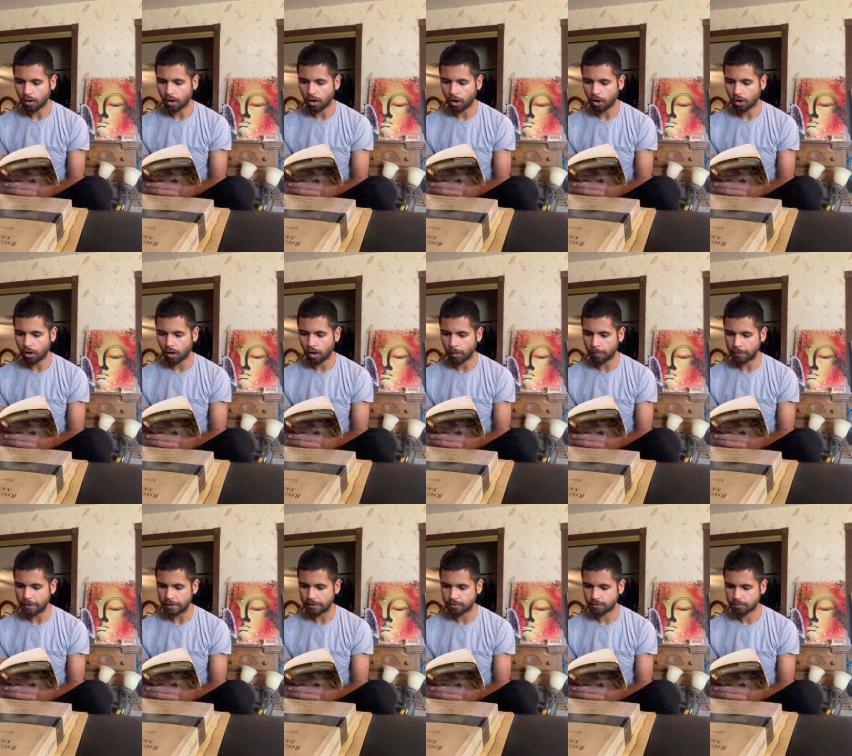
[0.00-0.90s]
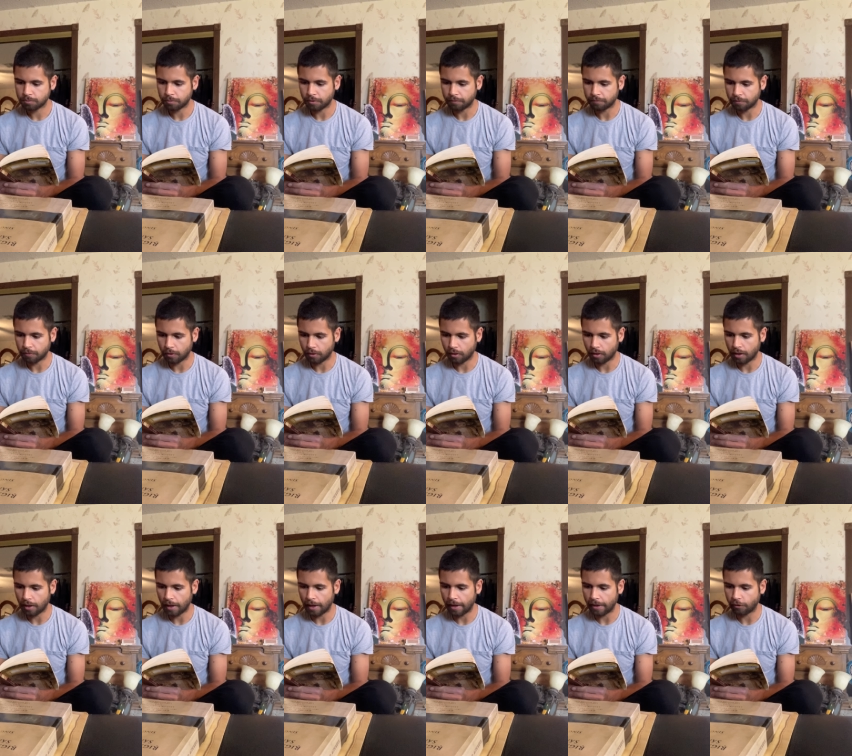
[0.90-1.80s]
All armies
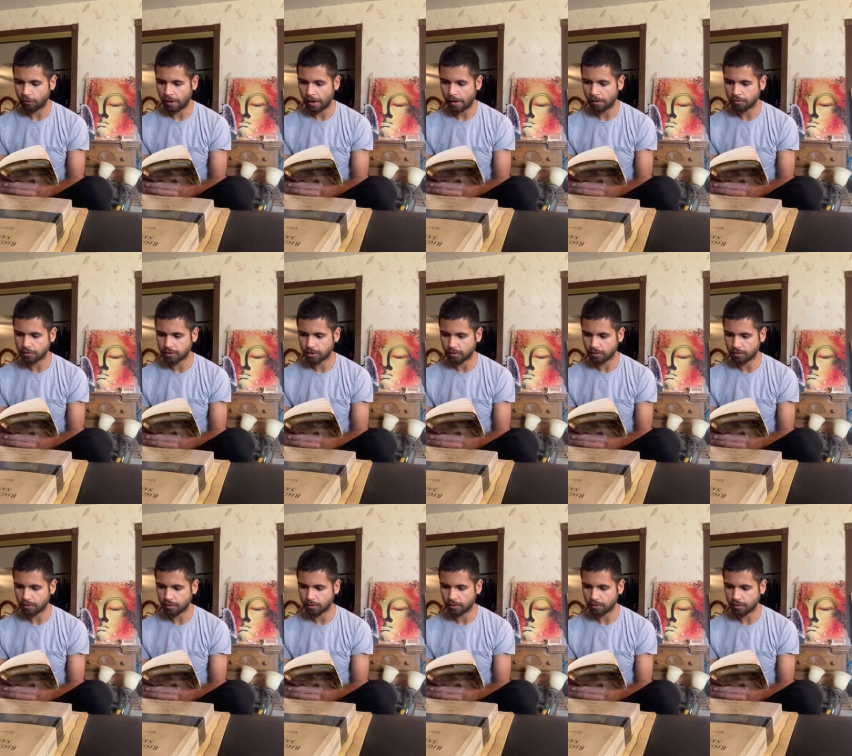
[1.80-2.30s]
prefer high ground